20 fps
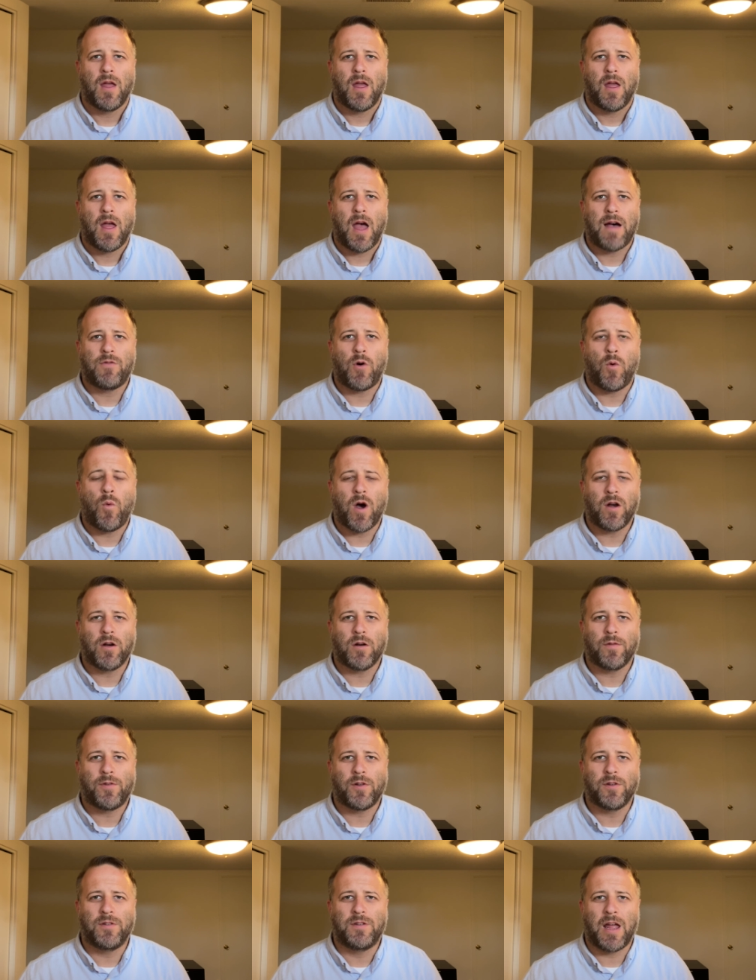Have a
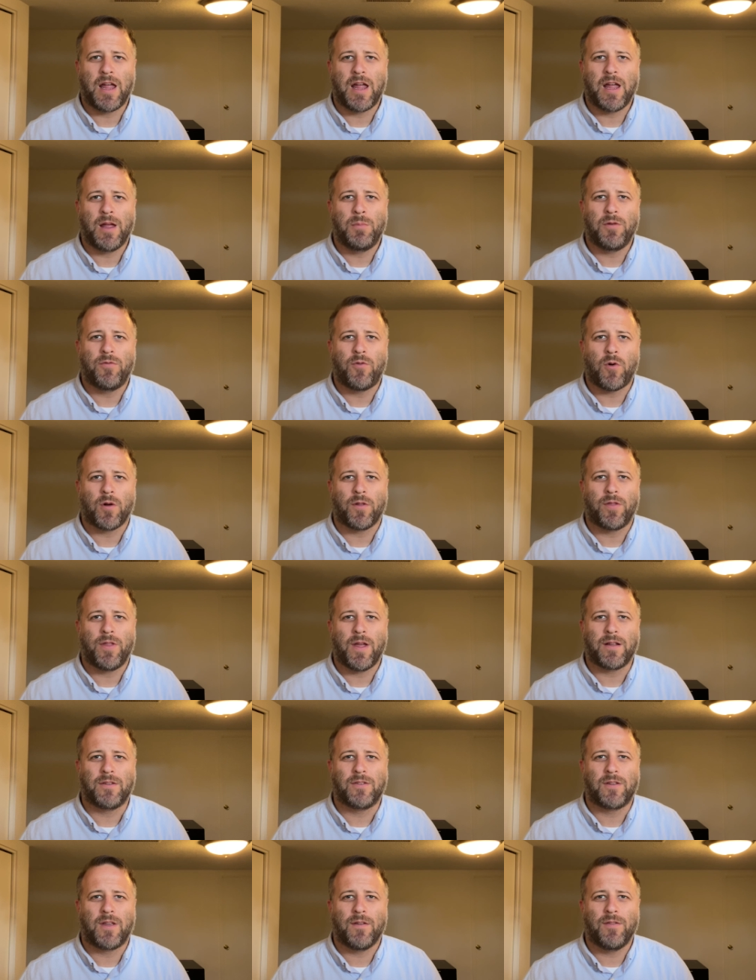wonderful day before
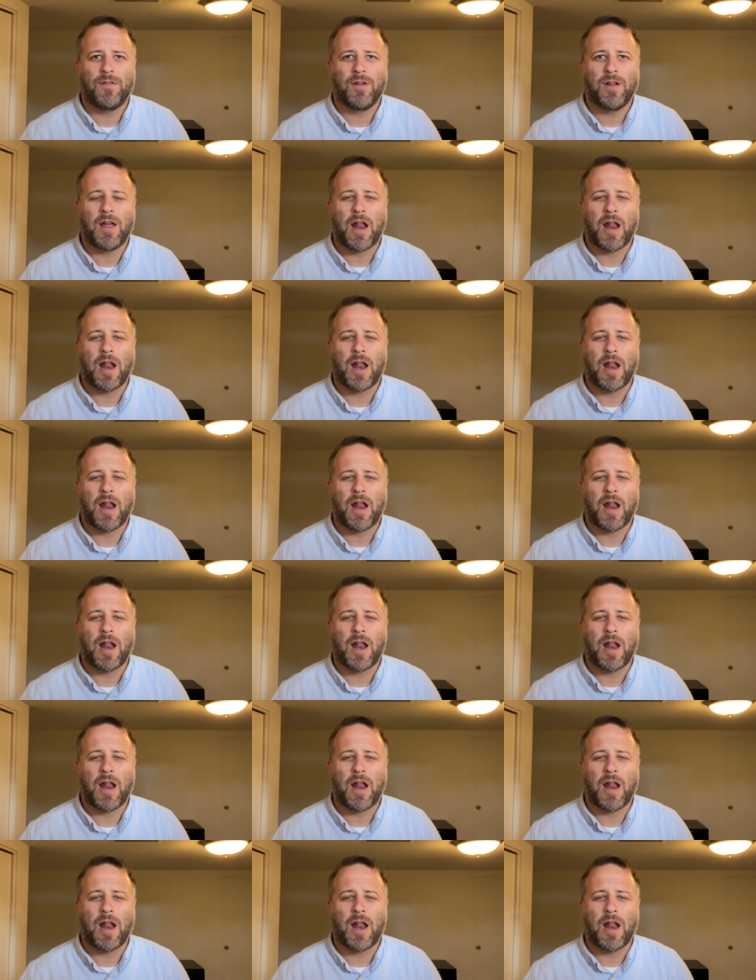Thanksgiving,